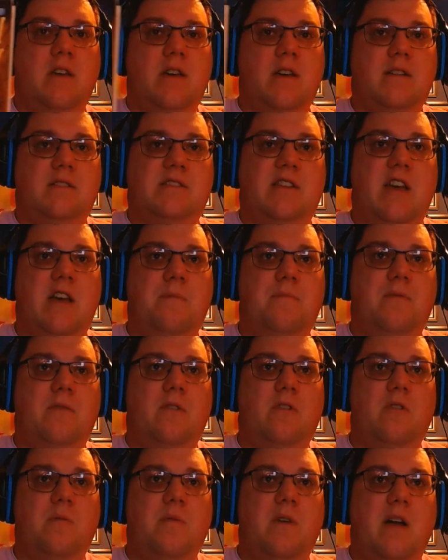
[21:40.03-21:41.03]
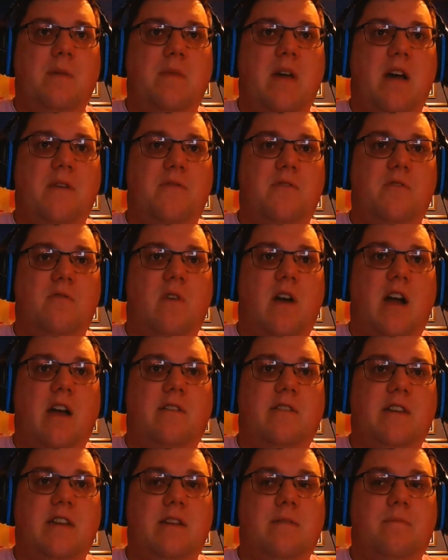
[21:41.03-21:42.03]
Temple by Matthew
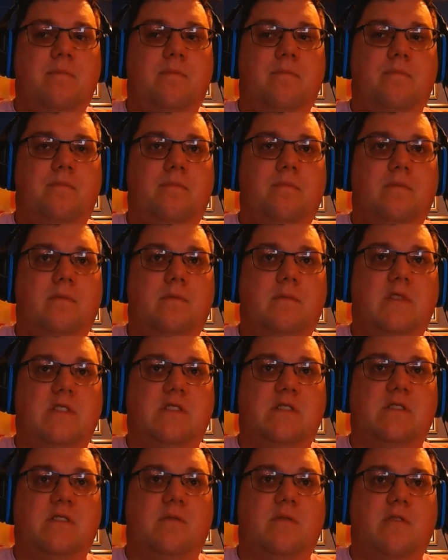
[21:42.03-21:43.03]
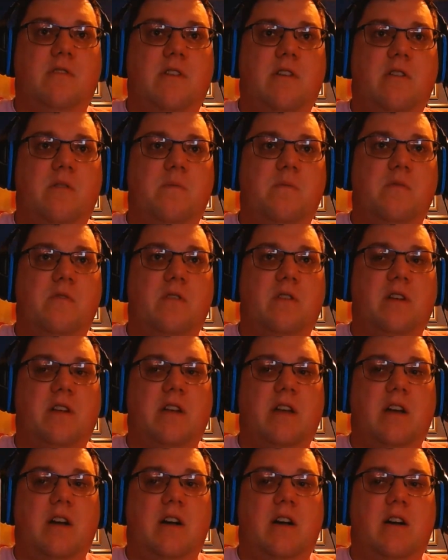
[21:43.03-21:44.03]
Riley. This is a really good book.
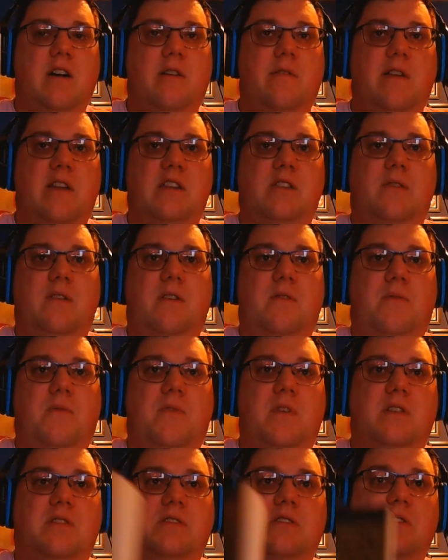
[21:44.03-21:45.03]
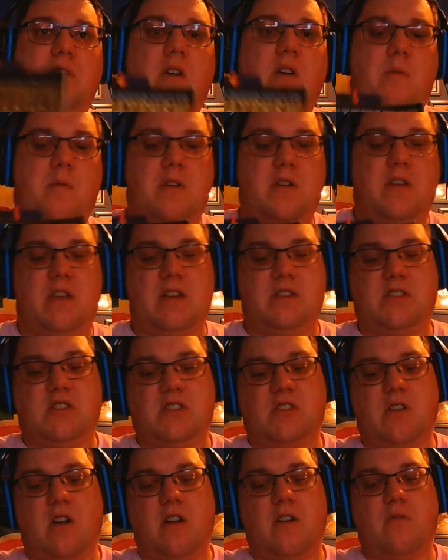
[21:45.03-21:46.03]
It is very thick, so I'm going to get
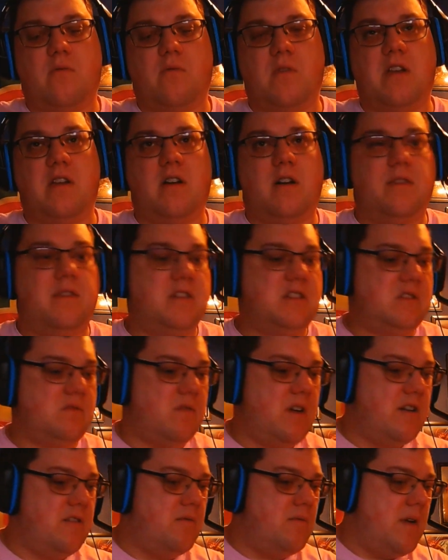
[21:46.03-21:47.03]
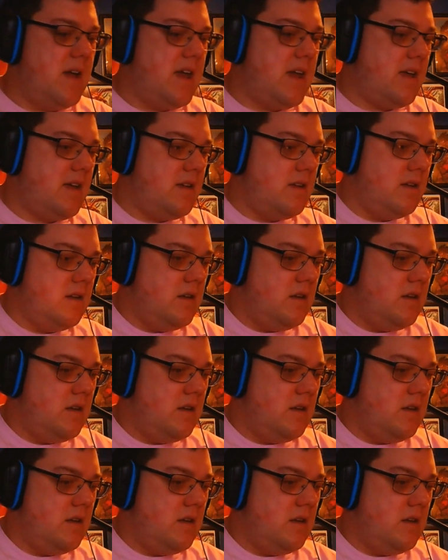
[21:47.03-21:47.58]
started reading on this right away.